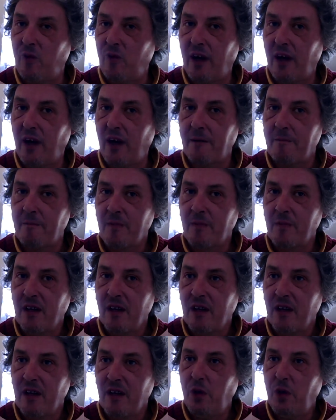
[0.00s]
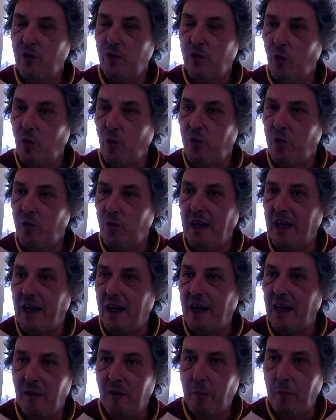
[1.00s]
paradigm. You
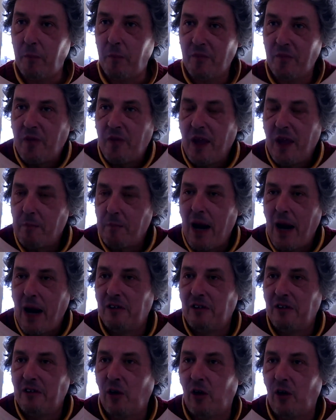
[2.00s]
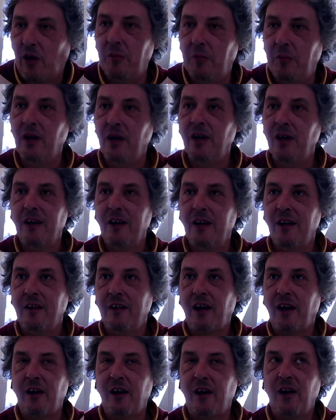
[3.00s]
know, oh, we would like to
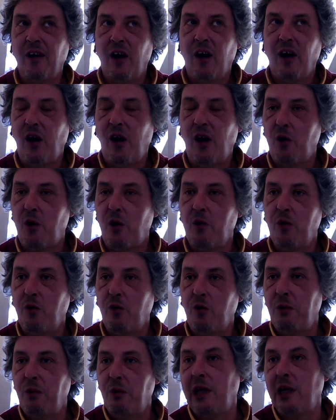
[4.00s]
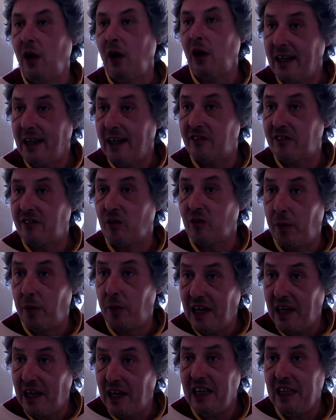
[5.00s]
believe that these people go
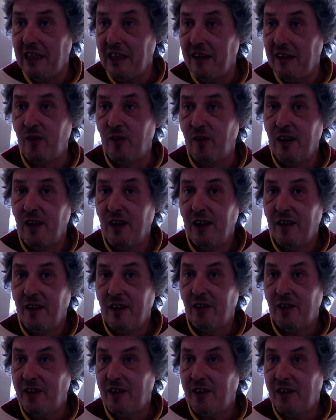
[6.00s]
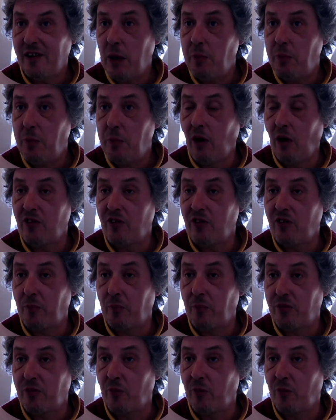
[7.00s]
to heaven when they die, but in
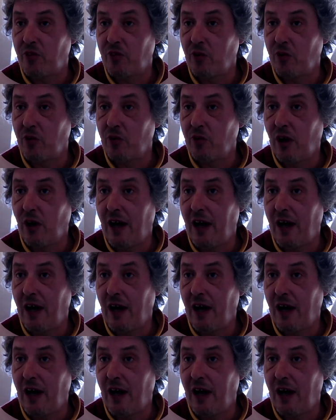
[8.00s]
actual fact,